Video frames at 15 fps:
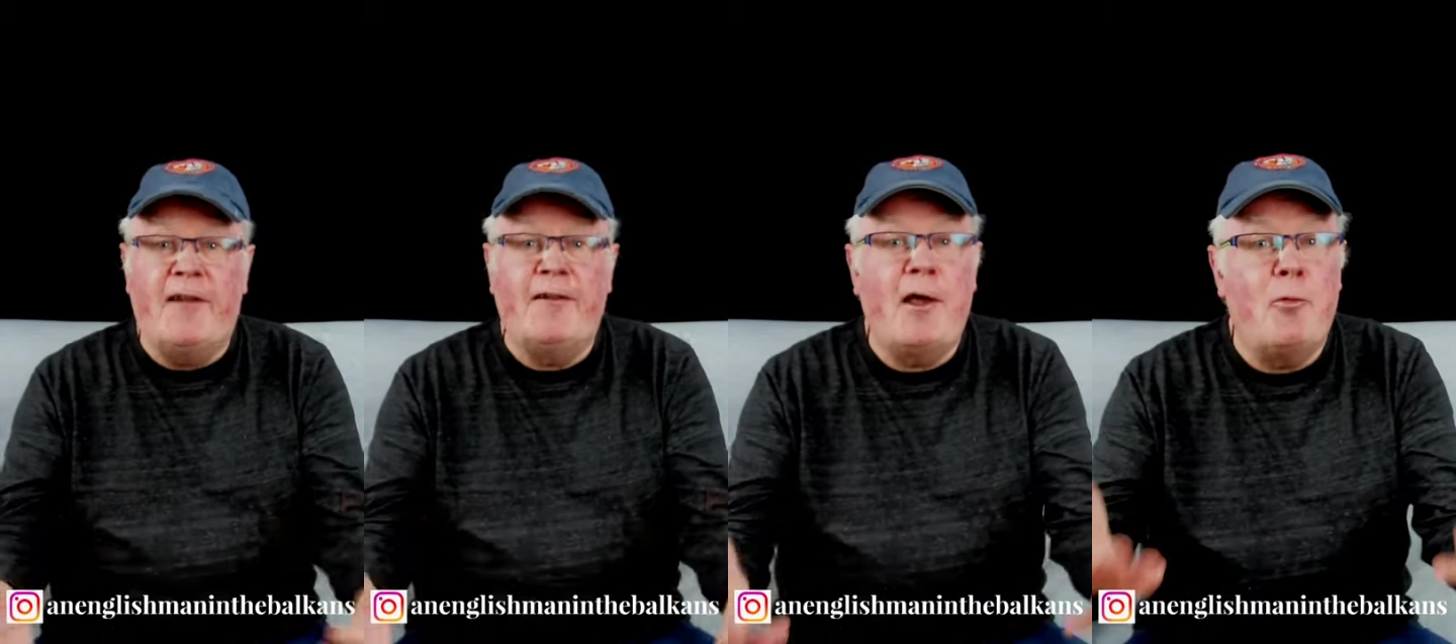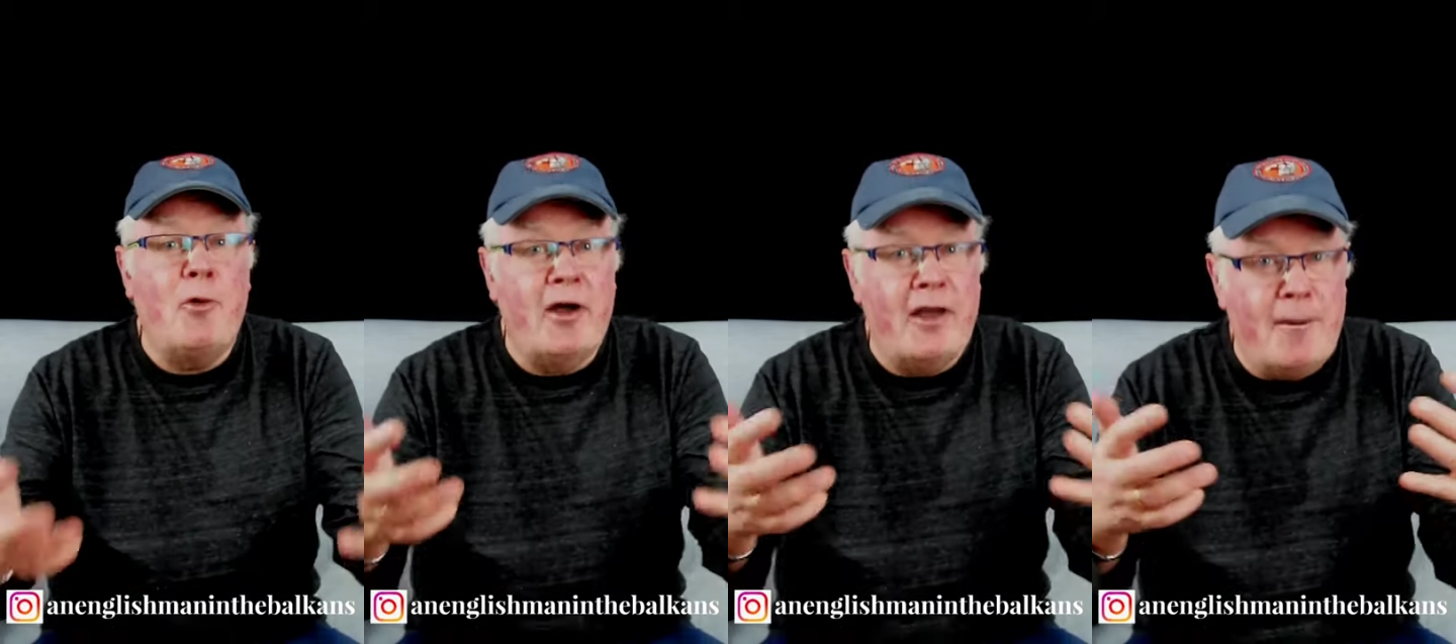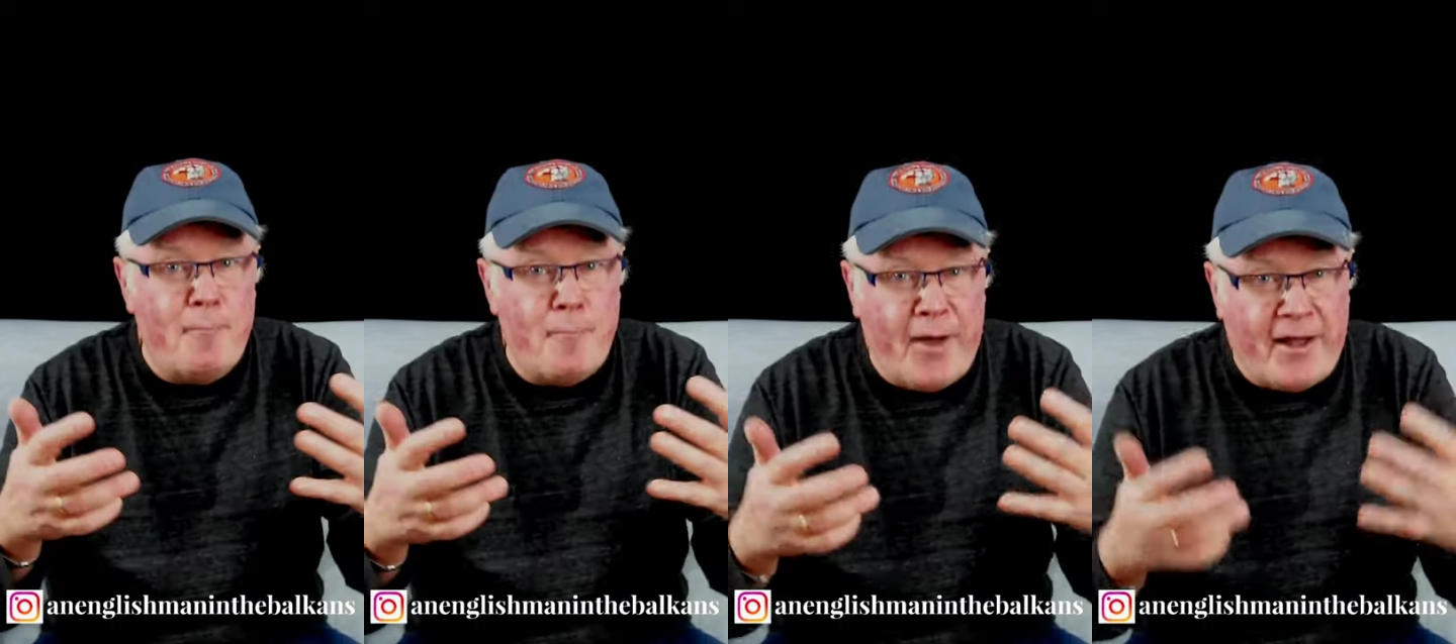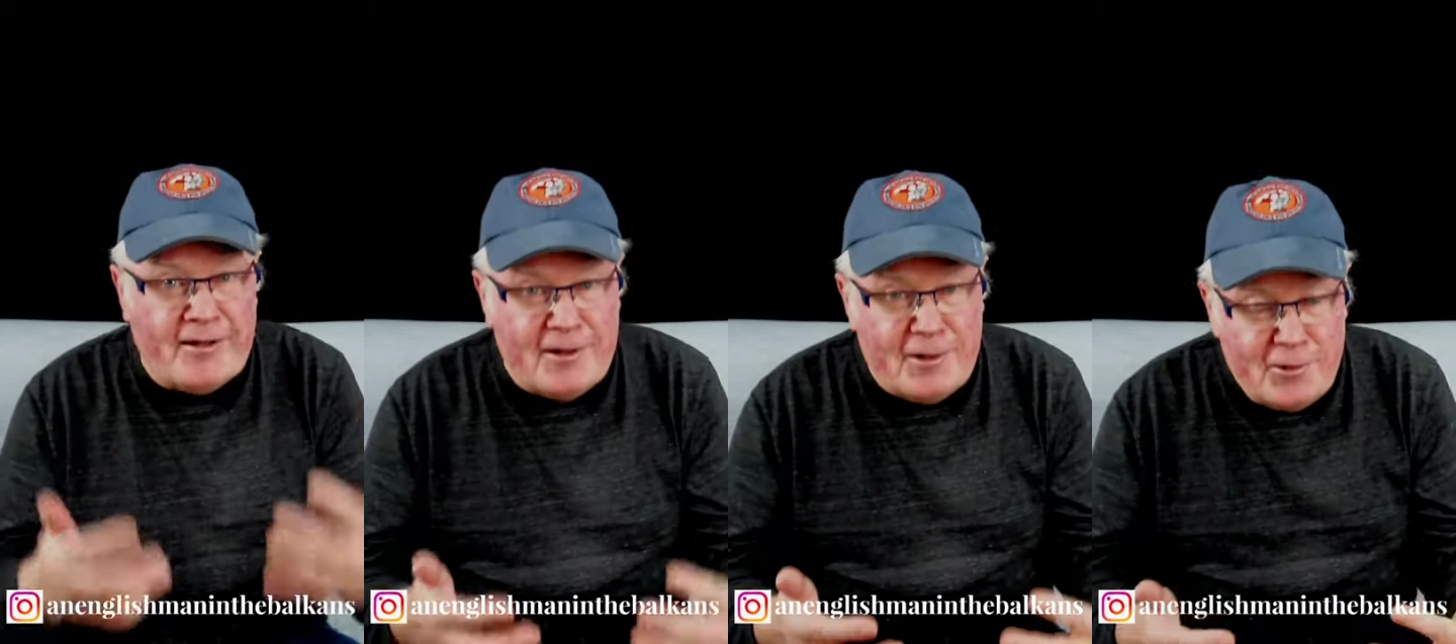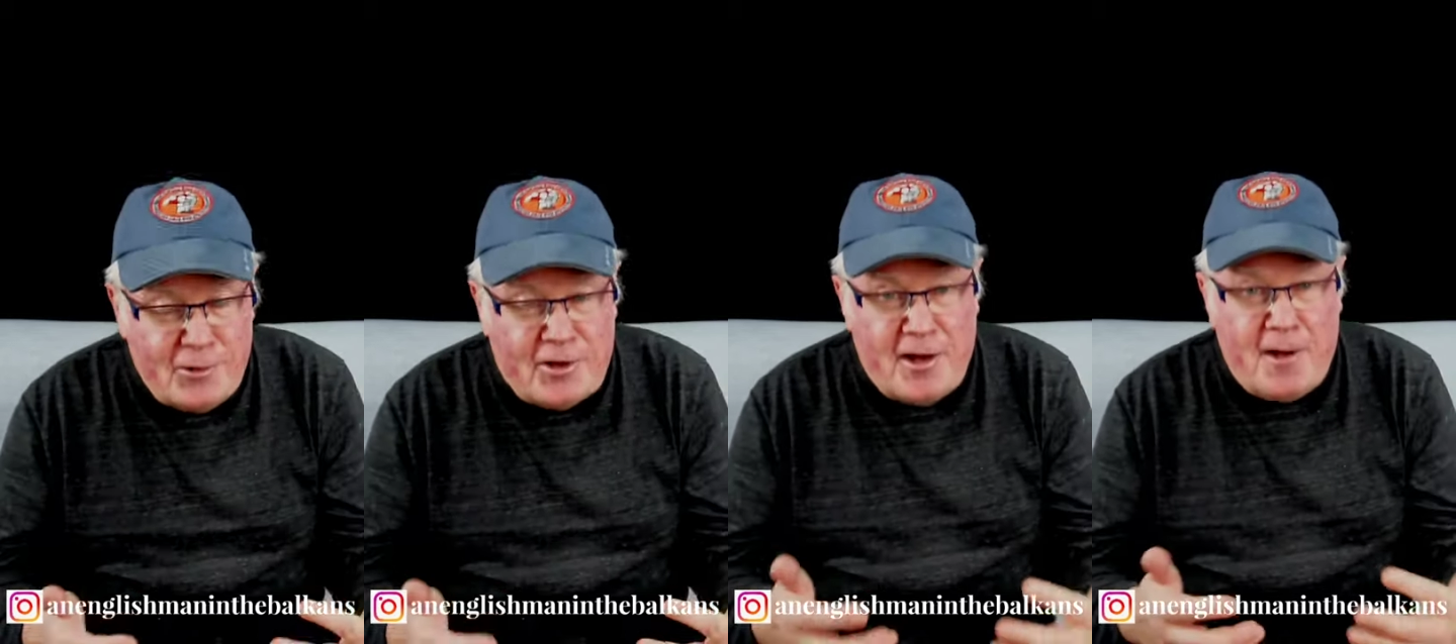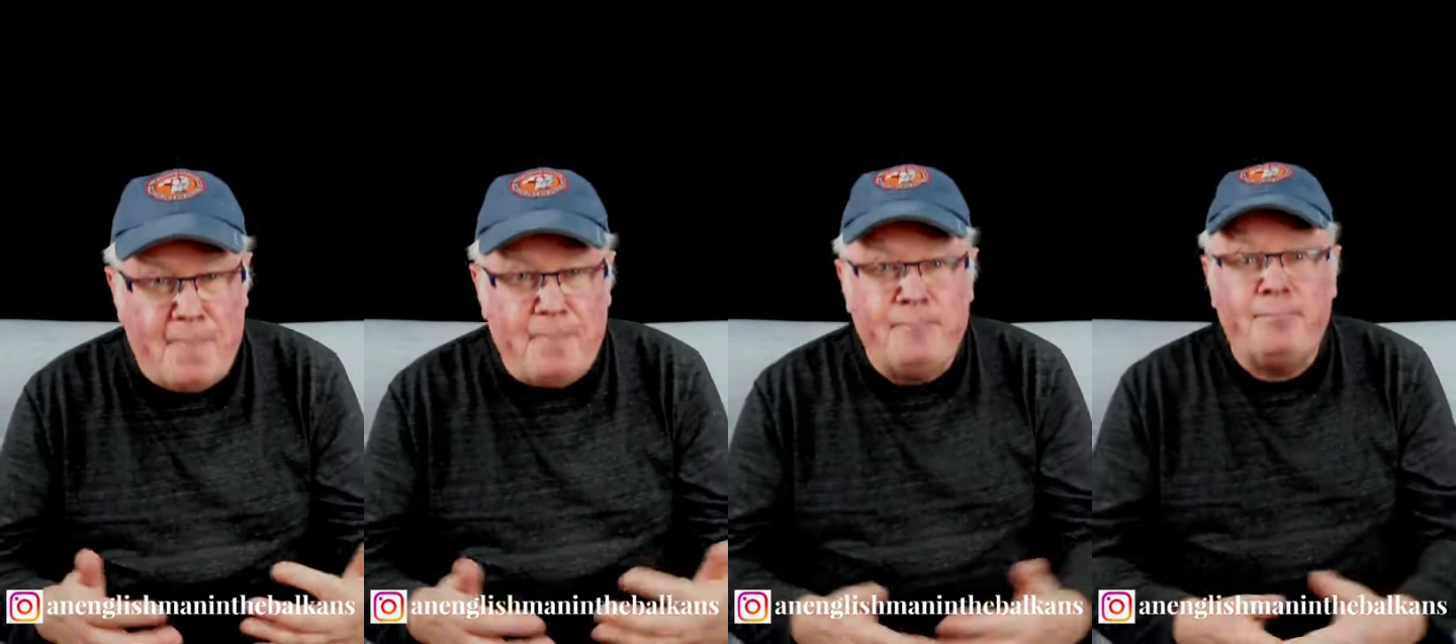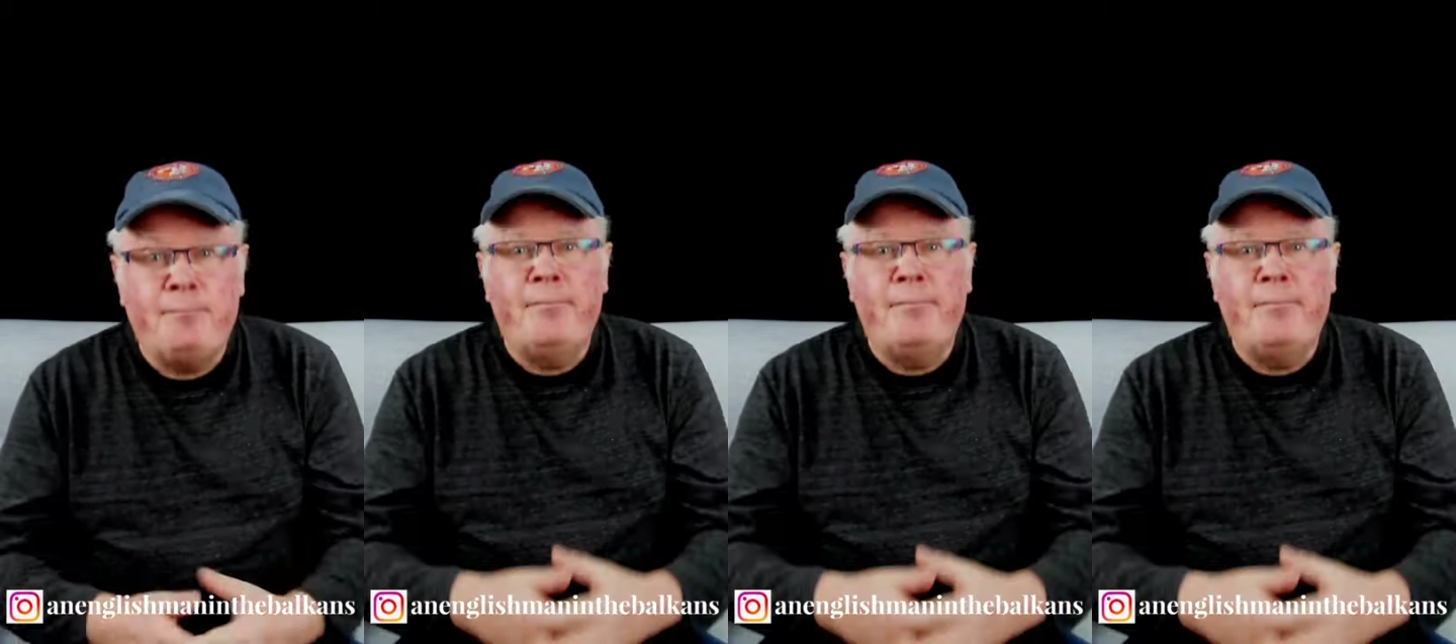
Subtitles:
and they were in Banja Luka.